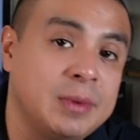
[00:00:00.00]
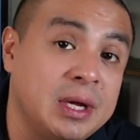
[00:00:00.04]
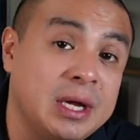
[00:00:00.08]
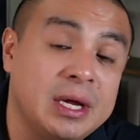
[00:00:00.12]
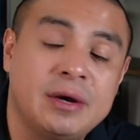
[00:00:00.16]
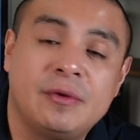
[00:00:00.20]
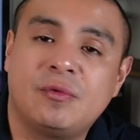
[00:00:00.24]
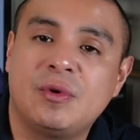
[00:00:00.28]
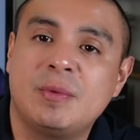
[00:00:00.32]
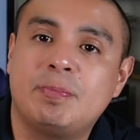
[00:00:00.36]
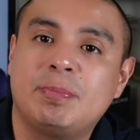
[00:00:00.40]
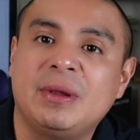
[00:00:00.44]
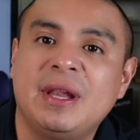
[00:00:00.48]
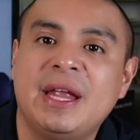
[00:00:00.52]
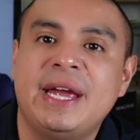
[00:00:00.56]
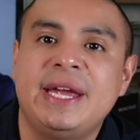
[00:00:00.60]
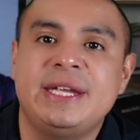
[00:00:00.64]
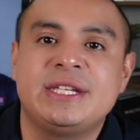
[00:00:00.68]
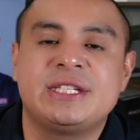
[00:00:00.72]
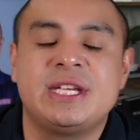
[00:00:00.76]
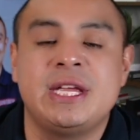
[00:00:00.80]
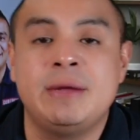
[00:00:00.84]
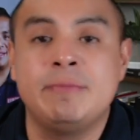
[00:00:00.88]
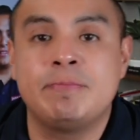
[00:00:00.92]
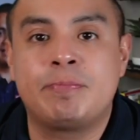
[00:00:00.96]
replace,
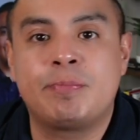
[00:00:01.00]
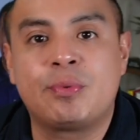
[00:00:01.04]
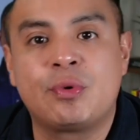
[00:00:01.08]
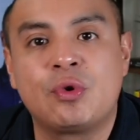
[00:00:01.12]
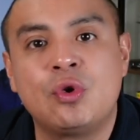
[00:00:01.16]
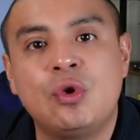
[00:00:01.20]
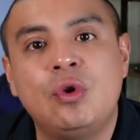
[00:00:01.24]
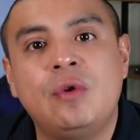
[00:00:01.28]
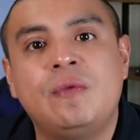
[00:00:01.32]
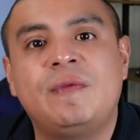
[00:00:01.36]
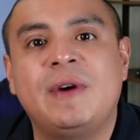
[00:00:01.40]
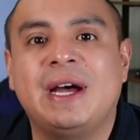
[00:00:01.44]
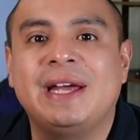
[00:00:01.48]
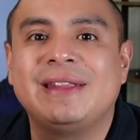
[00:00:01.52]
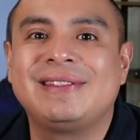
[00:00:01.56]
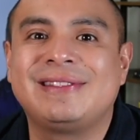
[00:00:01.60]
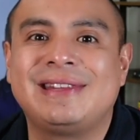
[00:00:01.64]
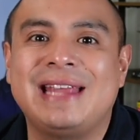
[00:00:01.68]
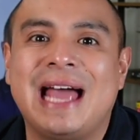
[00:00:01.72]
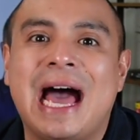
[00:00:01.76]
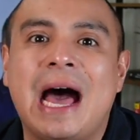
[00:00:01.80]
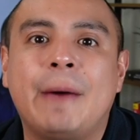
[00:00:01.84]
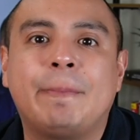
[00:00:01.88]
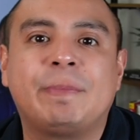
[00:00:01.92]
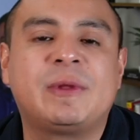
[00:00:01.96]
improve,
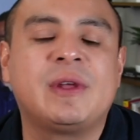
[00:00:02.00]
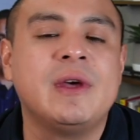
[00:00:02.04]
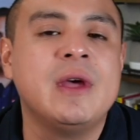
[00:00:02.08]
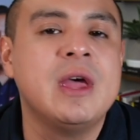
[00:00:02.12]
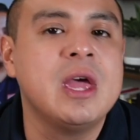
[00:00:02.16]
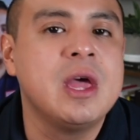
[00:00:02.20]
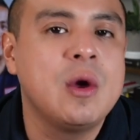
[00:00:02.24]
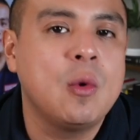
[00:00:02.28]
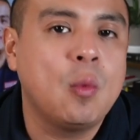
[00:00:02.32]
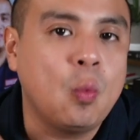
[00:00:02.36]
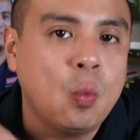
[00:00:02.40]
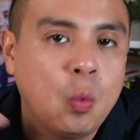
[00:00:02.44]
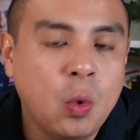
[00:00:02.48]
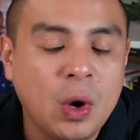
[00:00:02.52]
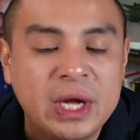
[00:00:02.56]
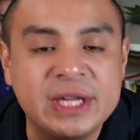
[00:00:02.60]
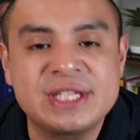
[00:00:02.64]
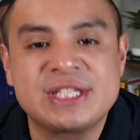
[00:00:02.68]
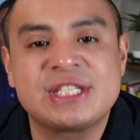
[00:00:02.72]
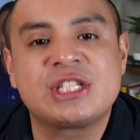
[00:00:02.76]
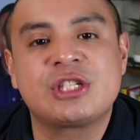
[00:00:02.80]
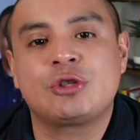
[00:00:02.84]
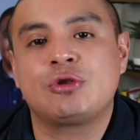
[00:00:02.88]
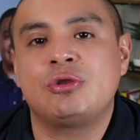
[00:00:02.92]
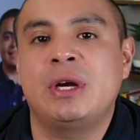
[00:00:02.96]
adapt, what's
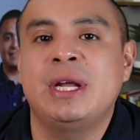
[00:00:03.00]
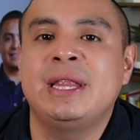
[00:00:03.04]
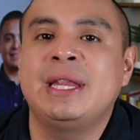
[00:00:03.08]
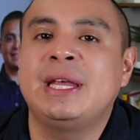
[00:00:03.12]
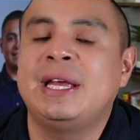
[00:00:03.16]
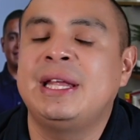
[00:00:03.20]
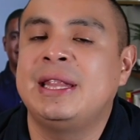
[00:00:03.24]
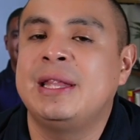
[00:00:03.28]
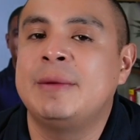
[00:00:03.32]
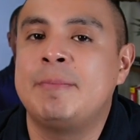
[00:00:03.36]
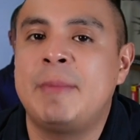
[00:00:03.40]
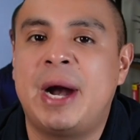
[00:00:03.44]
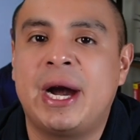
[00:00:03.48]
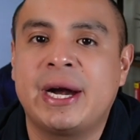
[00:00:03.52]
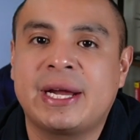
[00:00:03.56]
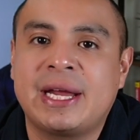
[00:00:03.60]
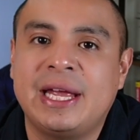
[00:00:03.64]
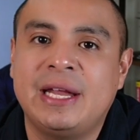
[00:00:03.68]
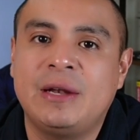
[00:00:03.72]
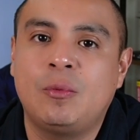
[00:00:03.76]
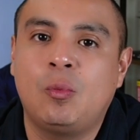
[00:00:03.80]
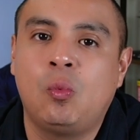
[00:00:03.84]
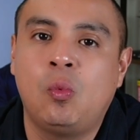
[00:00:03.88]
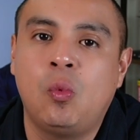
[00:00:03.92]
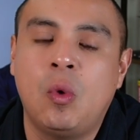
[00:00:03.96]
trending in the market,
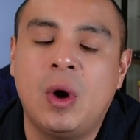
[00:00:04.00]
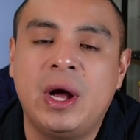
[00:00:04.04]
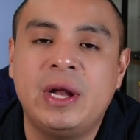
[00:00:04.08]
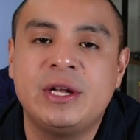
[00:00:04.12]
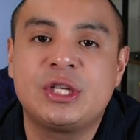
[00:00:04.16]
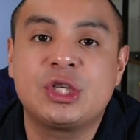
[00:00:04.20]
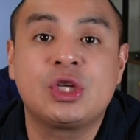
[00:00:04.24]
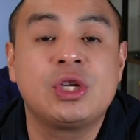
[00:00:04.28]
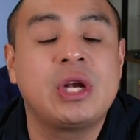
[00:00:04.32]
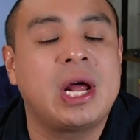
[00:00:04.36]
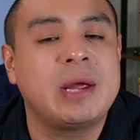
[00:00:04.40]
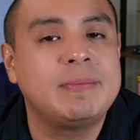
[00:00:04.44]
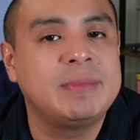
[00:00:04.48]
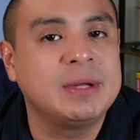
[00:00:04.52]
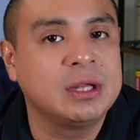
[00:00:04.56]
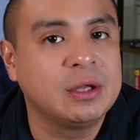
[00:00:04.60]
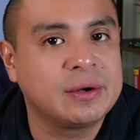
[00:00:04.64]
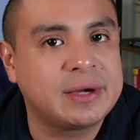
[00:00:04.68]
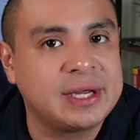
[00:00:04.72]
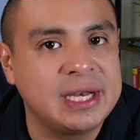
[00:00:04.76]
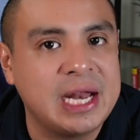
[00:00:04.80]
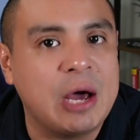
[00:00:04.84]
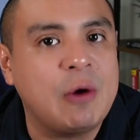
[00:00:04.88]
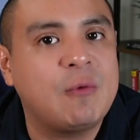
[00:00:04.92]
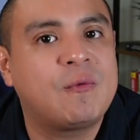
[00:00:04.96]
what should I be
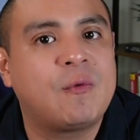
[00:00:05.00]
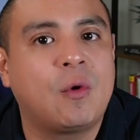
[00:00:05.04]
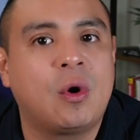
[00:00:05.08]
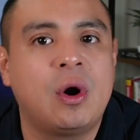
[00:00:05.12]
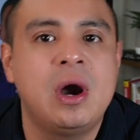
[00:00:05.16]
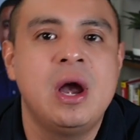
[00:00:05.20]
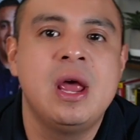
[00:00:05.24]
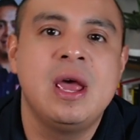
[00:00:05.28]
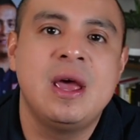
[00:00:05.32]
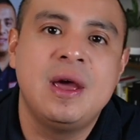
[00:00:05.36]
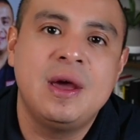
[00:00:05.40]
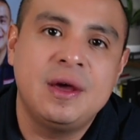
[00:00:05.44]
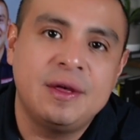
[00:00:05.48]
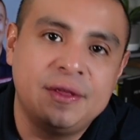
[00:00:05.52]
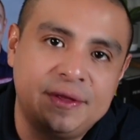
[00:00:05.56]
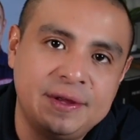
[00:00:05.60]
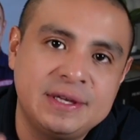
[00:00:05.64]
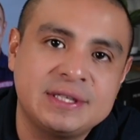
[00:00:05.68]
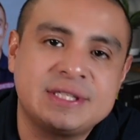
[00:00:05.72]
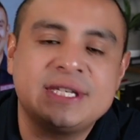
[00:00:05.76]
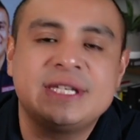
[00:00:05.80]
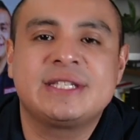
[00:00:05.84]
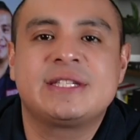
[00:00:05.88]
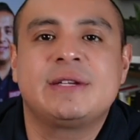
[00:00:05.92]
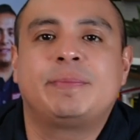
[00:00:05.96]
looking out for, this
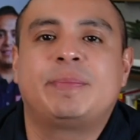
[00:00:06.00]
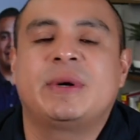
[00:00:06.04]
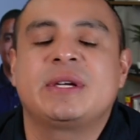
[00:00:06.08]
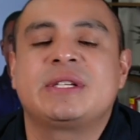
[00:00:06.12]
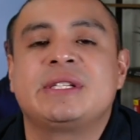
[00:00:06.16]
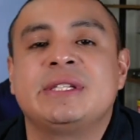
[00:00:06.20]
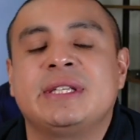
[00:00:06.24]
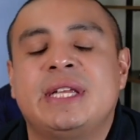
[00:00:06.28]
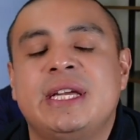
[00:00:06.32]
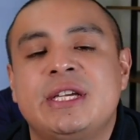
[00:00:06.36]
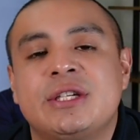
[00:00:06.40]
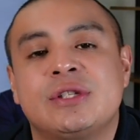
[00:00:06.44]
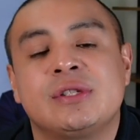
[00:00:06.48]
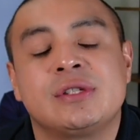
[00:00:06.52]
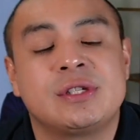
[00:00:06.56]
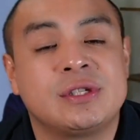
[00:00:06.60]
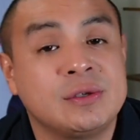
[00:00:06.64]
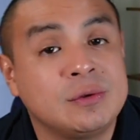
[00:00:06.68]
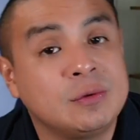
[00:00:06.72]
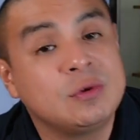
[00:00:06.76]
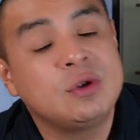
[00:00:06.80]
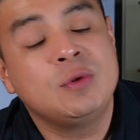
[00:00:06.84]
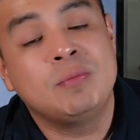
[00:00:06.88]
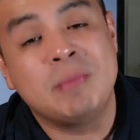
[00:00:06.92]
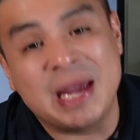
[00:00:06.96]
is the presentation. So
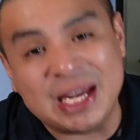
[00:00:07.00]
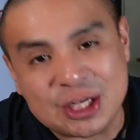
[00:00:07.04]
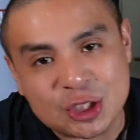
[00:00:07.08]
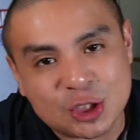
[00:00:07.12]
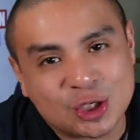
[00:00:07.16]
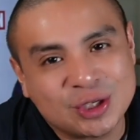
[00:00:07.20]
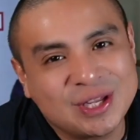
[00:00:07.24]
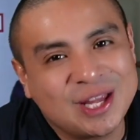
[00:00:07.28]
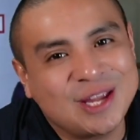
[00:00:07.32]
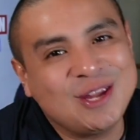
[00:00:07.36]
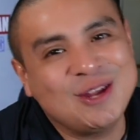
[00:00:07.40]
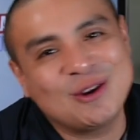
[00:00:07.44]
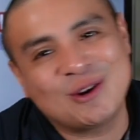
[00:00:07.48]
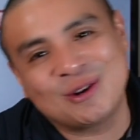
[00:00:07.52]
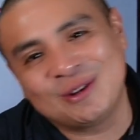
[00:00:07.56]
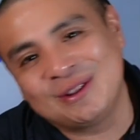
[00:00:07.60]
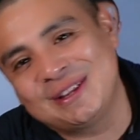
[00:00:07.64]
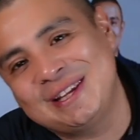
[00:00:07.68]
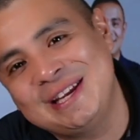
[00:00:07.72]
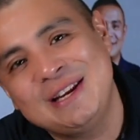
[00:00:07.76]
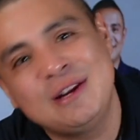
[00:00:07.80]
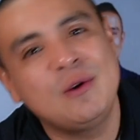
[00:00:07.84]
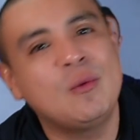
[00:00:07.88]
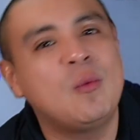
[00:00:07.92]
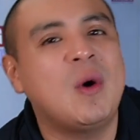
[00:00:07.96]
make sure that you
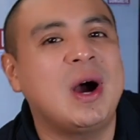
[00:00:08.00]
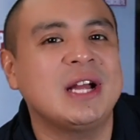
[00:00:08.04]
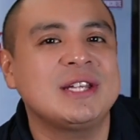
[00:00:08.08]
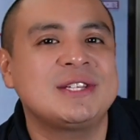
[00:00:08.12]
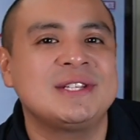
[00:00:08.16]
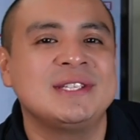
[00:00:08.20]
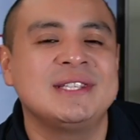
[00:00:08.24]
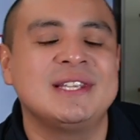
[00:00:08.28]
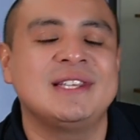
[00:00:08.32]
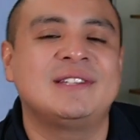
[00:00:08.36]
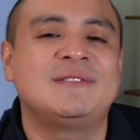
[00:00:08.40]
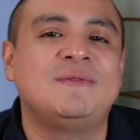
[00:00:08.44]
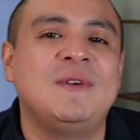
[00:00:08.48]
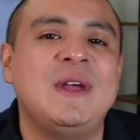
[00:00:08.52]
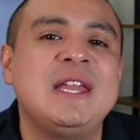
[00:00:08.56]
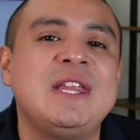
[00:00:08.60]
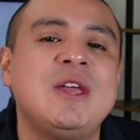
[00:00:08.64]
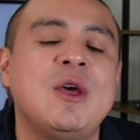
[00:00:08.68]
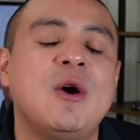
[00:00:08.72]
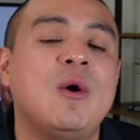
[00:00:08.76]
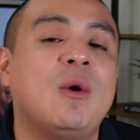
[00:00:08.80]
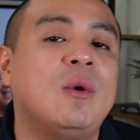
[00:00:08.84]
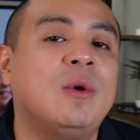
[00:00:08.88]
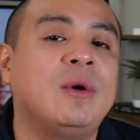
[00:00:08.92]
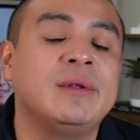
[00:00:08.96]
continue watching this
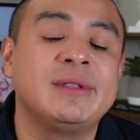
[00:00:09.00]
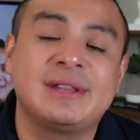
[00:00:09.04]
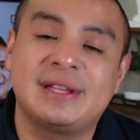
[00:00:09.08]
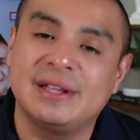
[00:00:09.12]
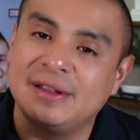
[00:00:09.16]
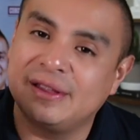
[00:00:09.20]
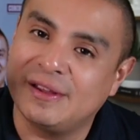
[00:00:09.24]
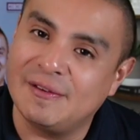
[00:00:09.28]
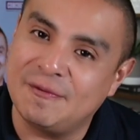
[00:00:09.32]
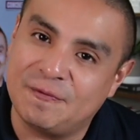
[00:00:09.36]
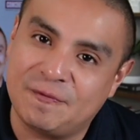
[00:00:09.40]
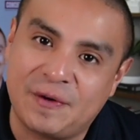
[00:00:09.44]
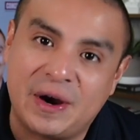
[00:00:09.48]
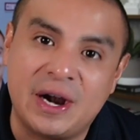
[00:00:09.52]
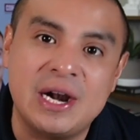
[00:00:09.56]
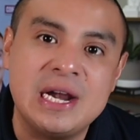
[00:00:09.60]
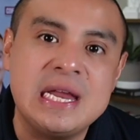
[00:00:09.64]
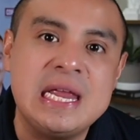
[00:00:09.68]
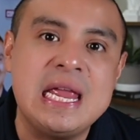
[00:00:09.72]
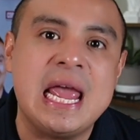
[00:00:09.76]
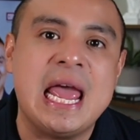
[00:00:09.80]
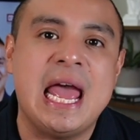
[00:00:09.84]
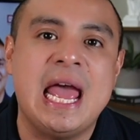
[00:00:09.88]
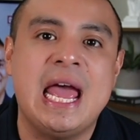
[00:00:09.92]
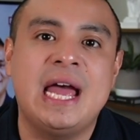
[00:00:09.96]
video until the very
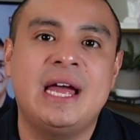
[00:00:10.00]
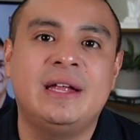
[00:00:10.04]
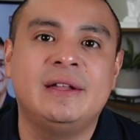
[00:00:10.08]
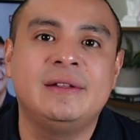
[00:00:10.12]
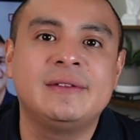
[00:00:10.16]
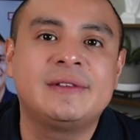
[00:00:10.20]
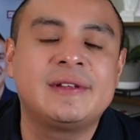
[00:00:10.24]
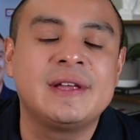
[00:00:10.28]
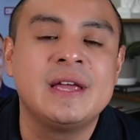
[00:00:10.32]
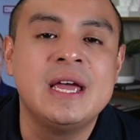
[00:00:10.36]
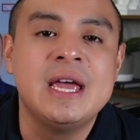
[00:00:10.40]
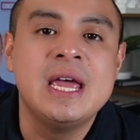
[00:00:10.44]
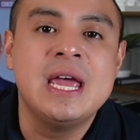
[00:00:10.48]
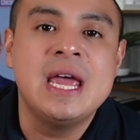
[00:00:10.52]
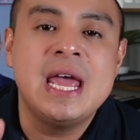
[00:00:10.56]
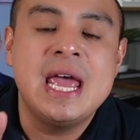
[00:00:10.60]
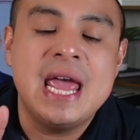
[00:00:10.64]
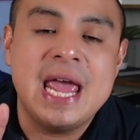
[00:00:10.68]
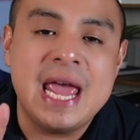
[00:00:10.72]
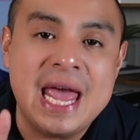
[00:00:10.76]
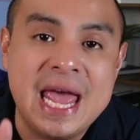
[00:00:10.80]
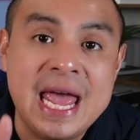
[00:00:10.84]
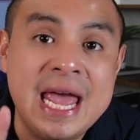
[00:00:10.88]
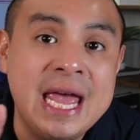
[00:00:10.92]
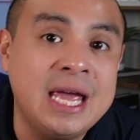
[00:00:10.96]
end
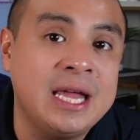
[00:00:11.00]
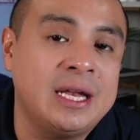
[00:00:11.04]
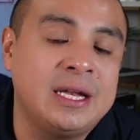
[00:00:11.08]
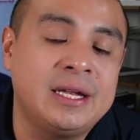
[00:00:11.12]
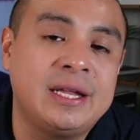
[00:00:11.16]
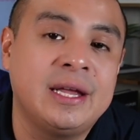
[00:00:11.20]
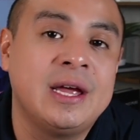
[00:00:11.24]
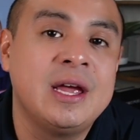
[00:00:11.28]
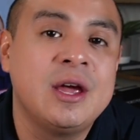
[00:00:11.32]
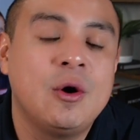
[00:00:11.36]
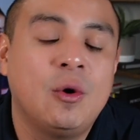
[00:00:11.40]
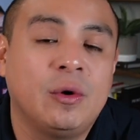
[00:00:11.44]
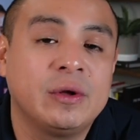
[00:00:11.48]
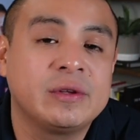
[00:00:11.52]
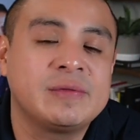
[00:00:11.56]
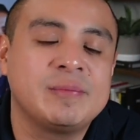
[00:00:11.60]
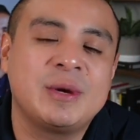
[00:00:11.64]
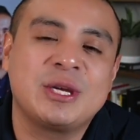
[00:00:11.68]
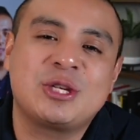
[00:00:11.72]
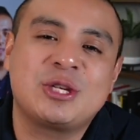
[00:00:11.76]
and also make